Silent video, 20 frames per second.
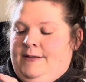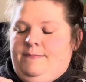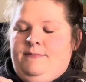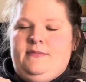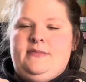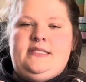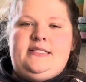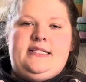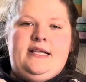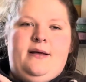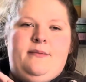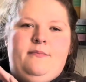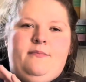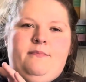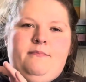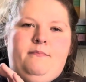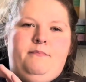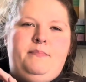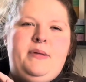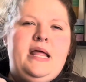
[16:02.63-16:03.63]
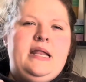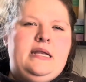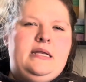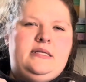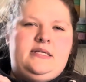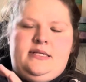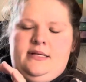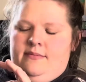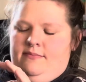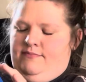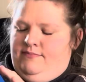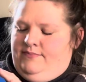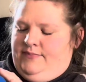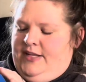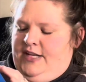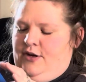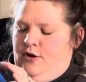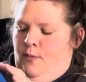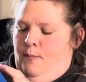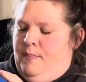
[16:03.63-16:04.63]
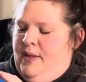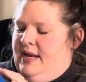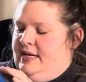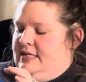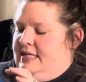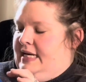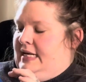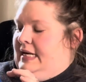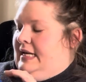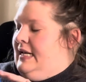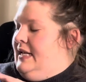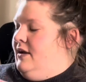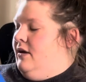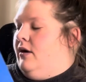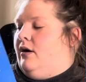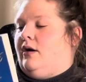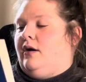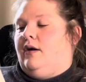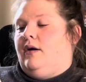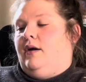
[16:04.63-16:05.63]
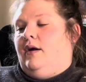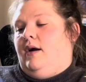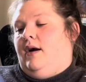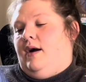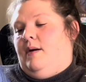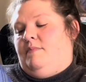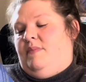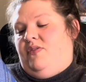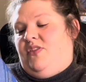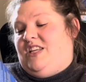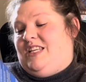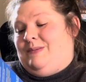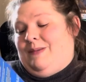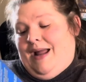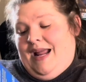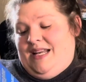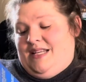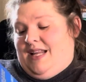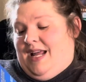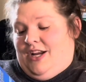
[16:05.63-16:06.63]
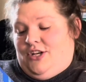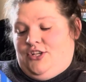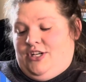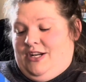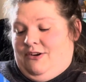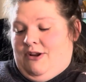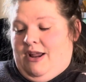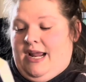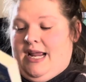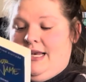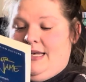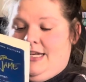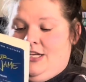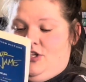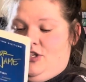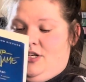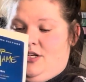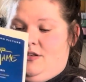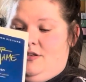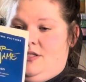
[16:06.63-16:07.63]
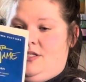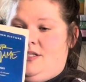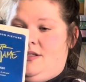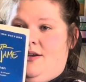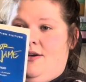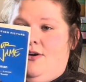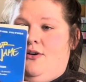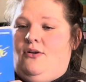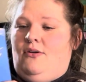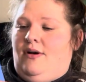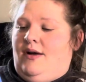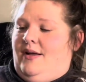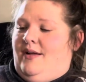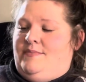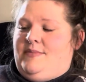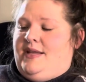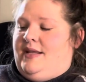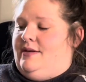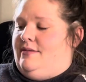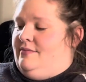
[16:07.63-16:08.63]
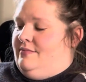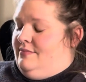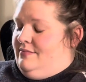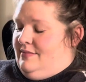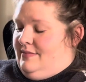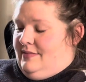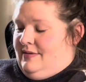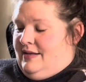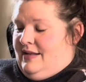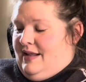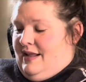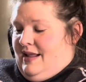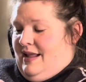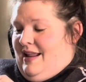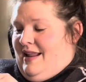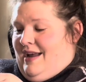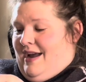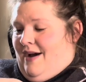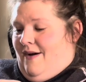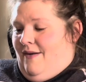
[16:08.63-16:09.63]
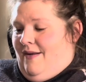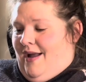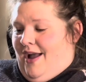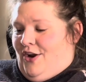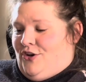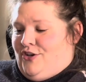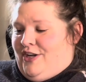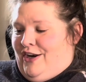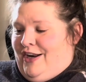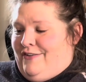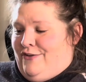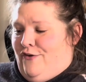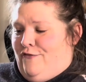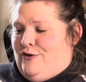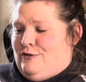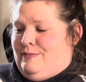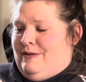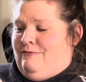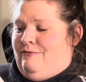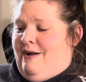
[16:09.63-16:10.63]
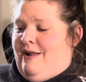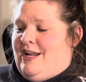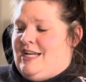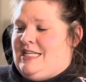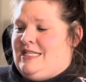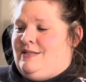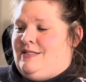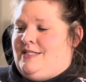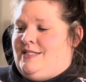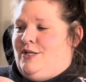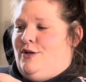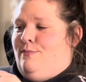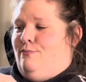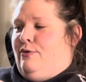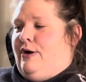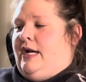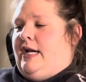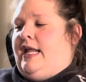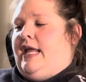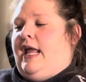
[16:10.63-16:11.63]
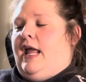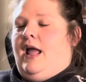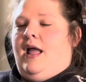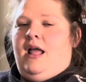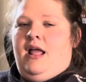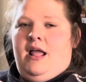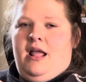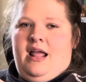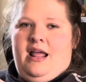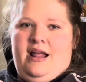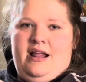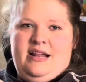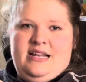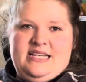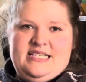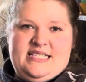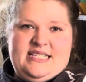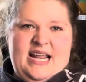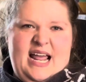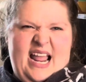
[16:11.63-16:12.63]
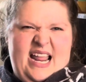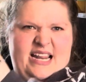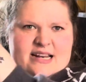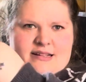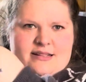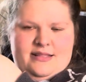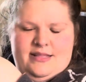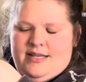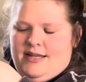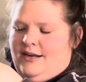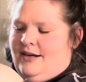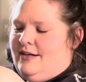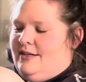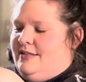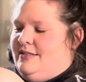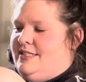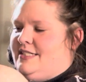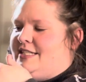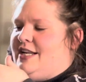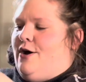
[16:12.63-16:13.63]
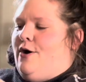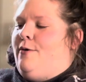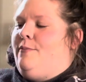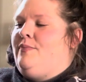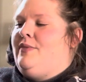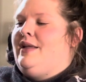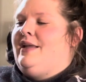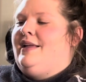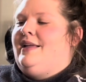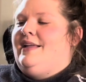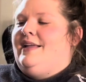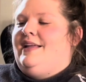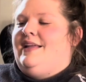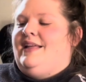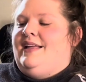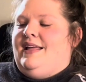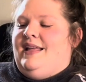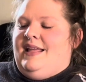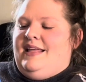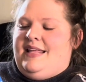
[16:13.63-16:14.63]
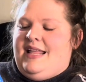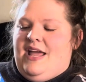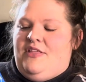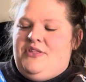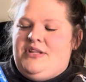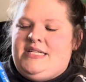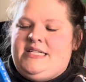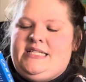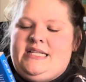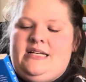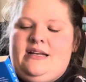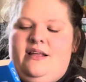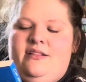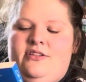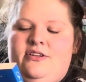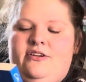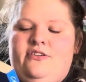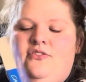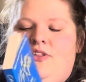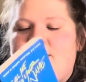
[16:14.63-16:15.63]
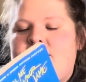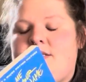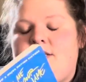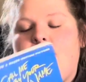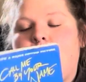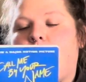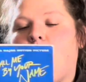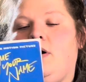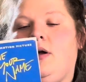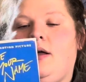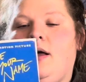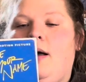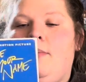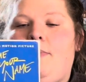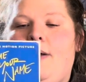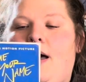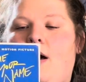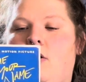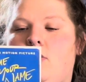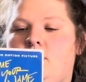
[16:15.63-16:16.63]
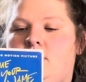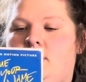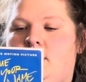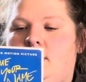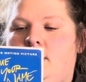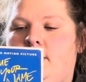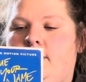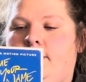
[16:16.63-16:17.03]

some bending here, but the spine's actually in great condition. So I mean, actually, I don't know if it's been read. It's still pretty tight in there. So yeah, this is a book about